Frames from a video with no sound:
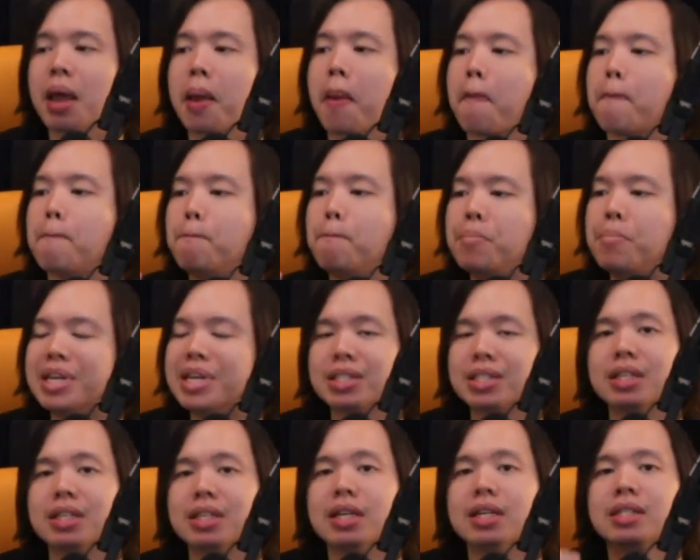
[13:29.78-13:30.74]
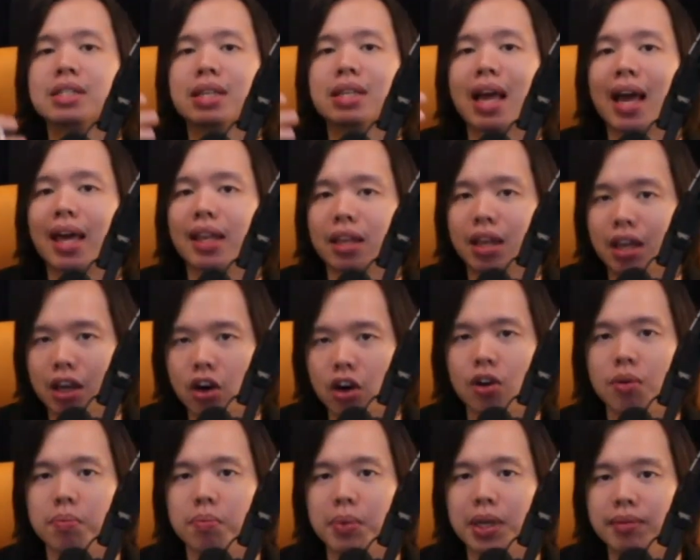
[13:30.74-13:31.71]
business and
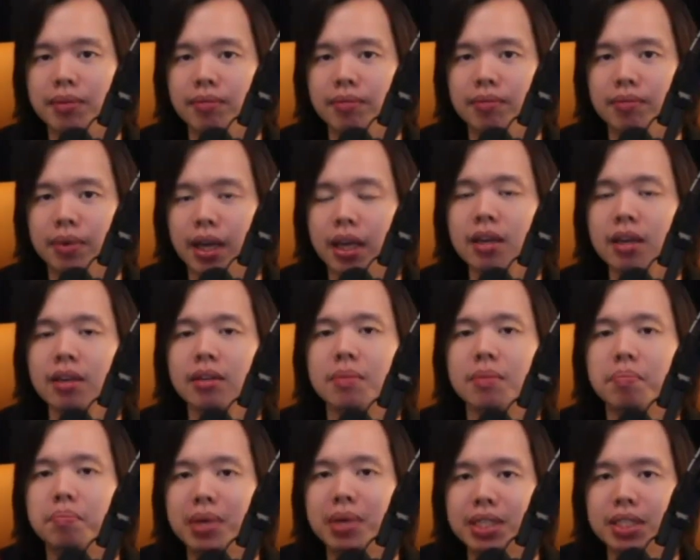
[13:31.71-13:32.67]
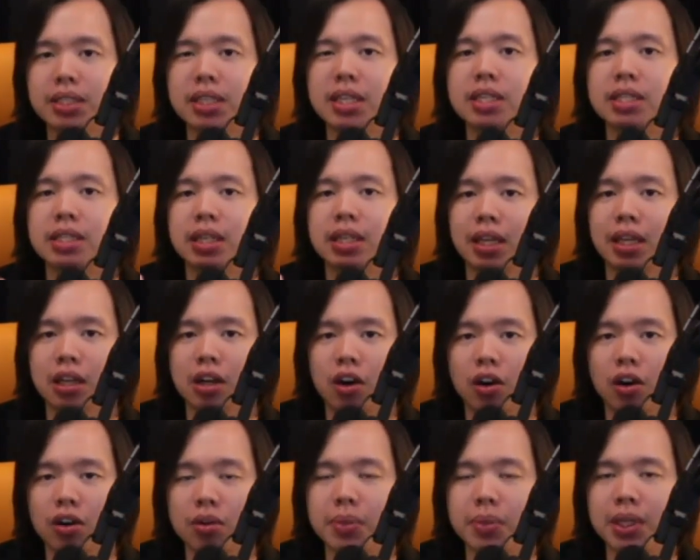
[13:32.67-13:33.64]
economy. Okay, business and
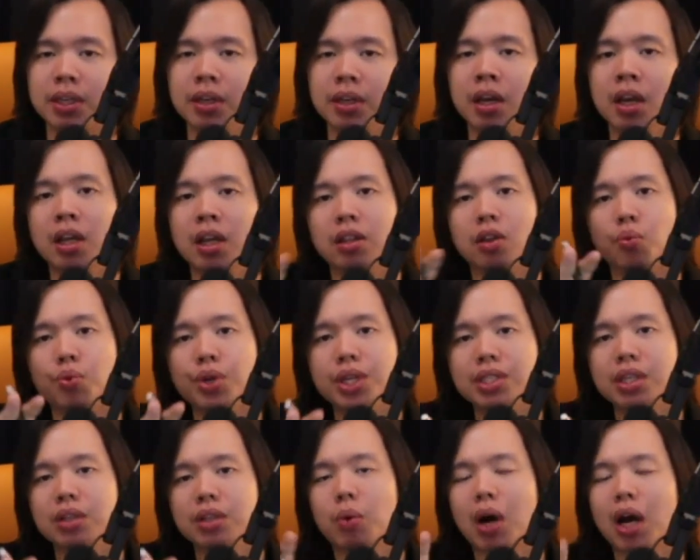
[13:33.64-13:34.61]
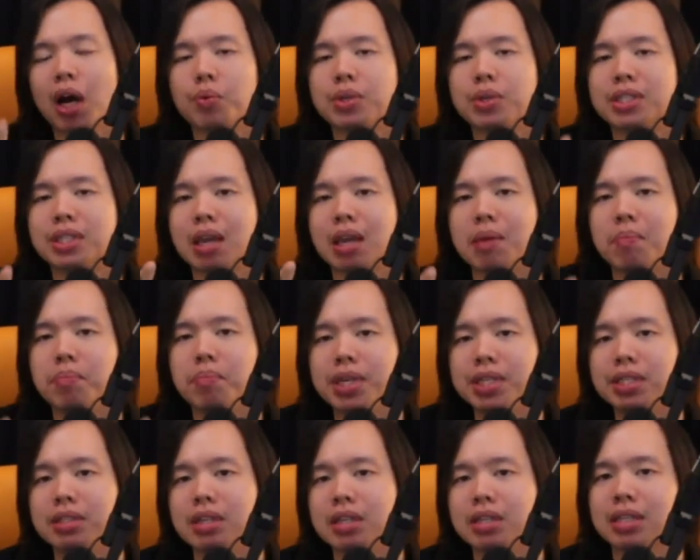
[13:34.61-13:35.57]
economy. The reason why we say
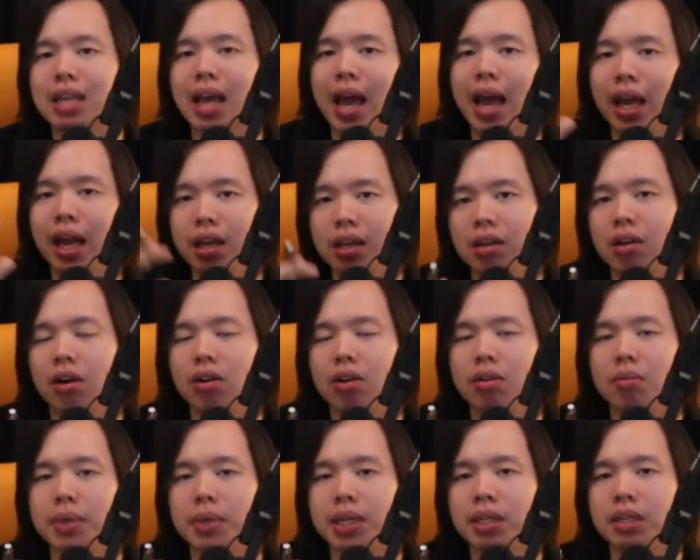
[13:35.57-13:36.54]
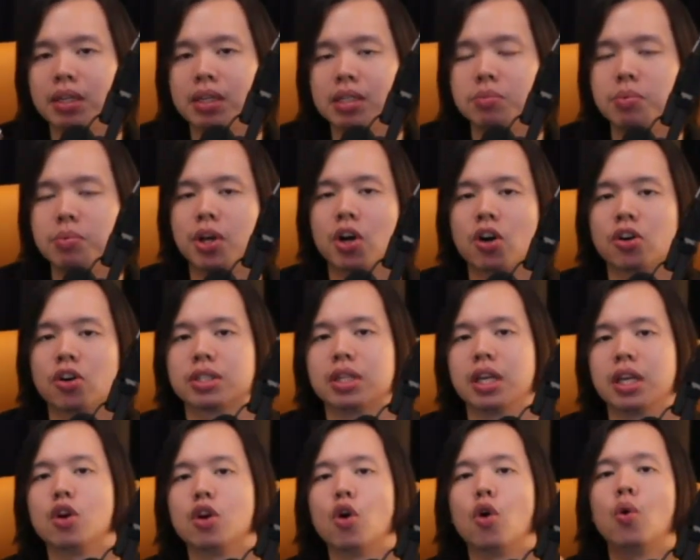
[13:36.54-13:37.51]
business and economy is because they
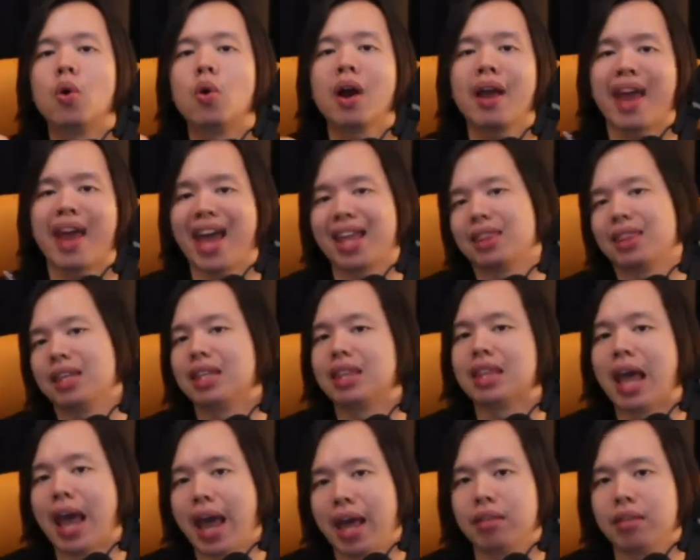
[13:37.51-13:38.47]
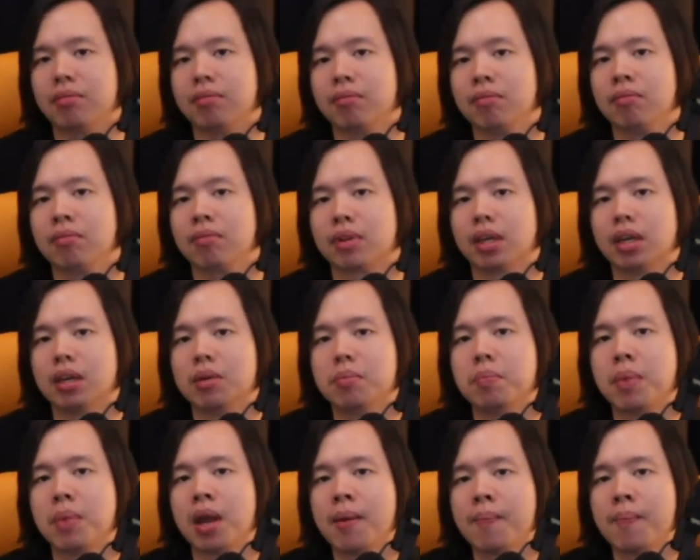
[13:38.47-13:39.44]
go hand in hand. Okay?
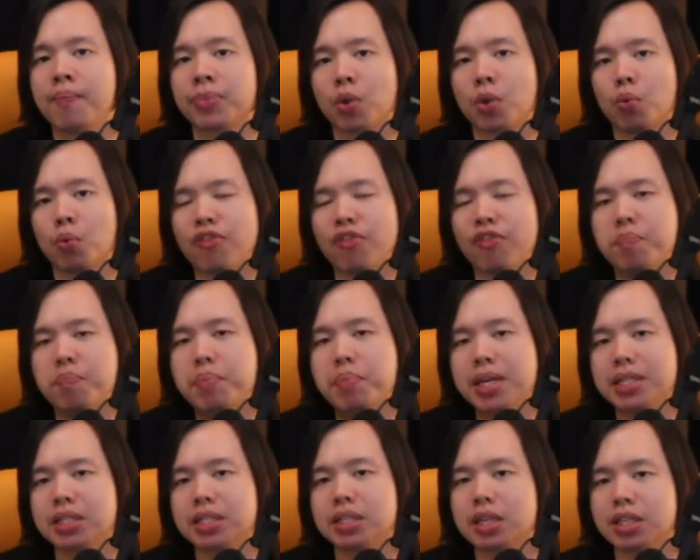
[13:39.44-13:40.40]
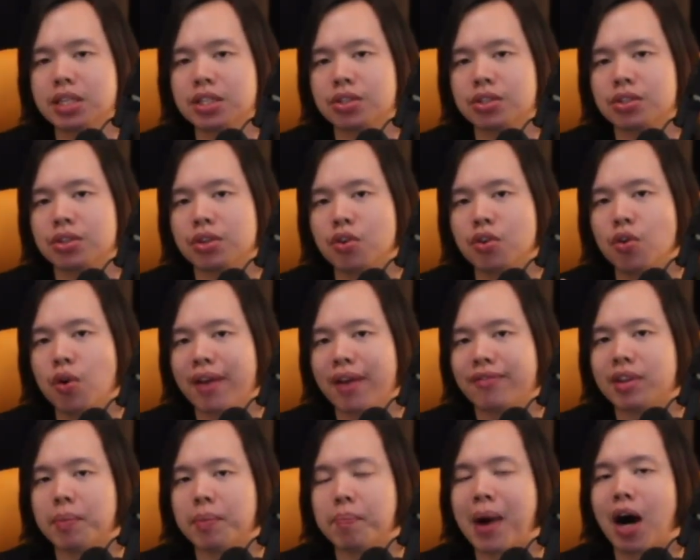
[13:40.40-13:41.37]
With business, you have
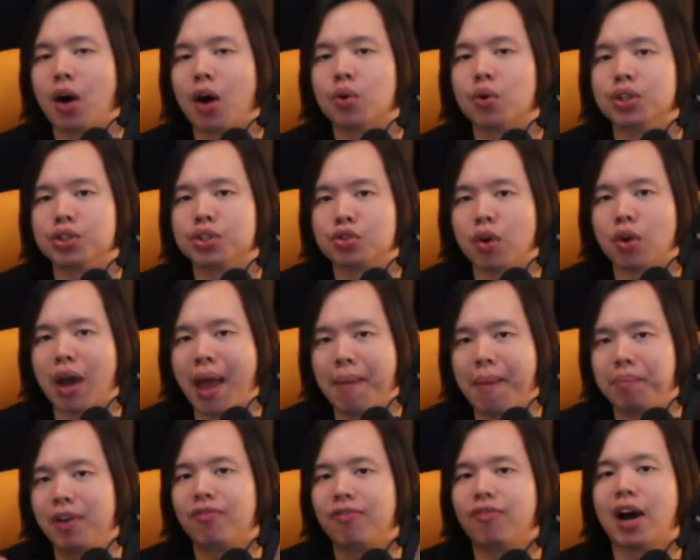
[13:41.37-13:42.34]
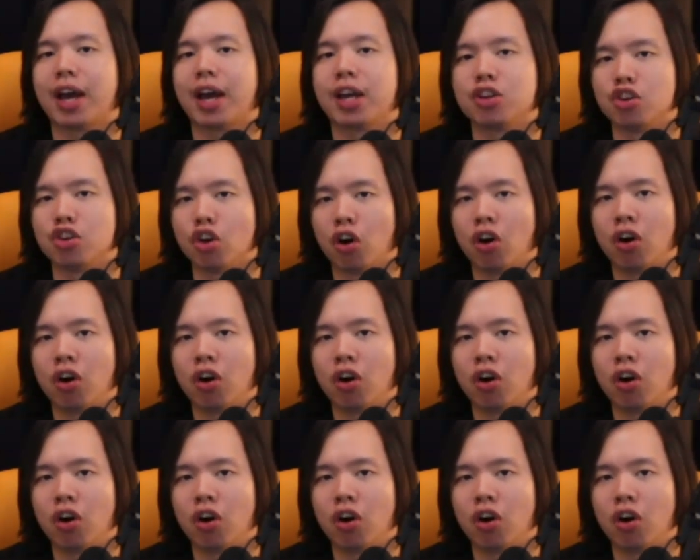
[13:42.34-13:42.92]
the power to amplify your